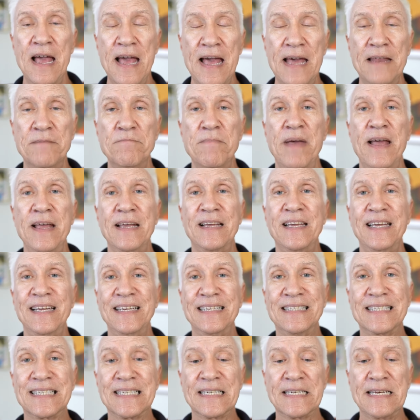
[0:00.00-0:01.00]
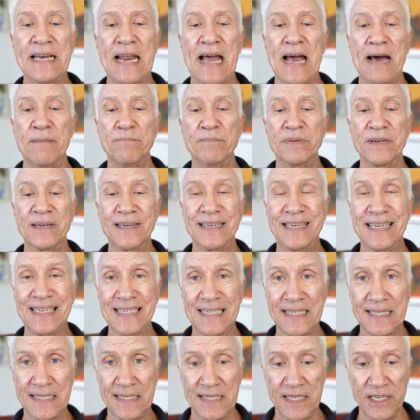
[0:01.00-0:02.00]
and making snap
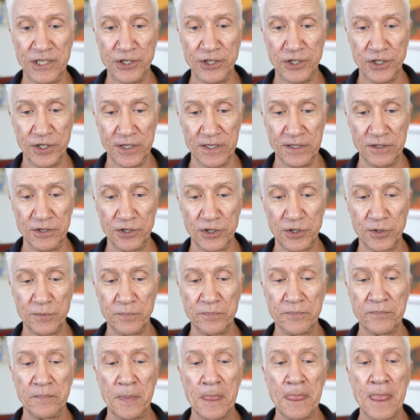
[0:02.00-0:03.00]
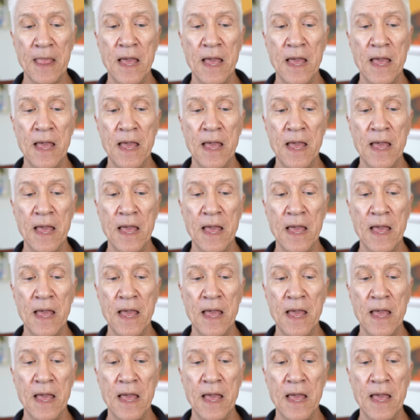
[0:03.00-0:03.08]
decisions.